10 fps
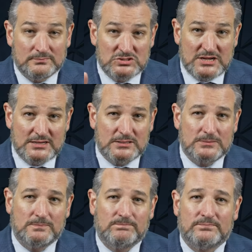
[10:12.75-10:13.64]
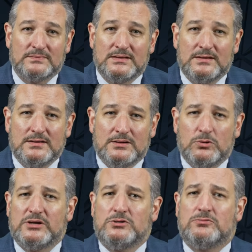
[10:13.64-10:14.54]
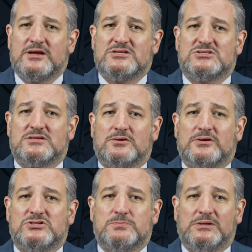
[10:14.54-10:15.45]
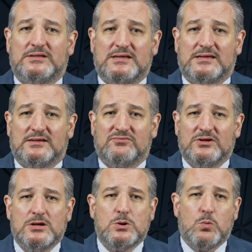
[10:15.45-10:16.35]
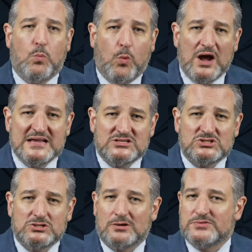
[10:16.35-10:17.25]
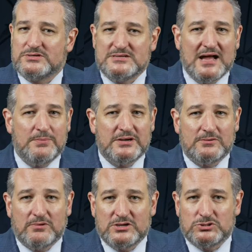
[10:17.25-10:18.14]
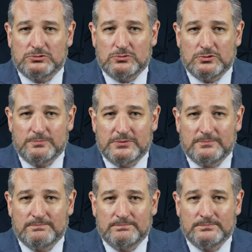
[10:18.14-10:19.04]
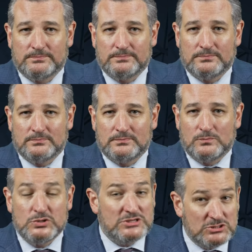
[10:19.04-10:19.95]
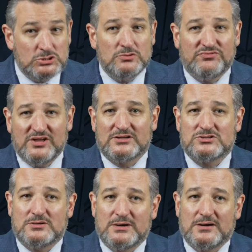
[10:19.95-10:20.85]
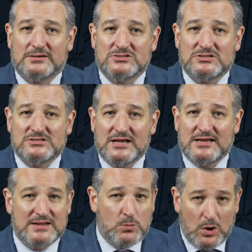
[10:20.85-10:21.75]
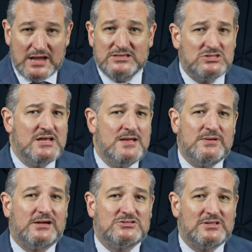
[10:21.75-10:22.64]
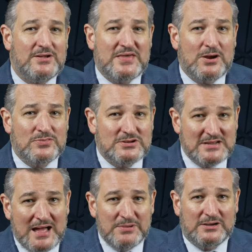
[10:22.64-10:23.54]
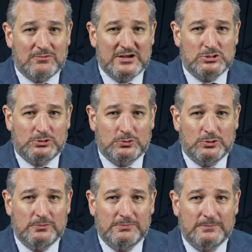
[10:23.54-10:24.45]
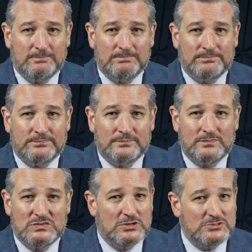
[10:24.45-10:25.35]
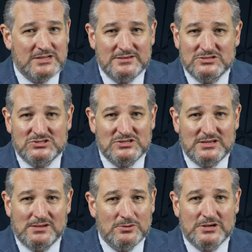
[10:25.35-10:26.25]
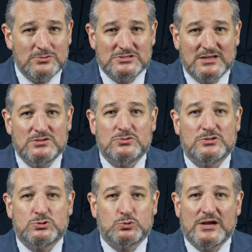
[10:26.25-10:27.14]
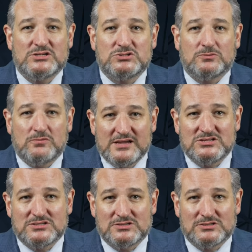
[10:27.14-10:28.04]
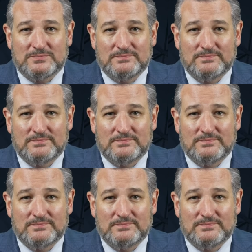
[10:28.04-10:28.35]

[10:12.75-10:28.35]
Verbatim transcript: Second, critical race theorists believe whites are the dominant racial group, which has two effects on American society. Whites, because they they are the dominant racial group, don't tend to see or don't tend to address racism.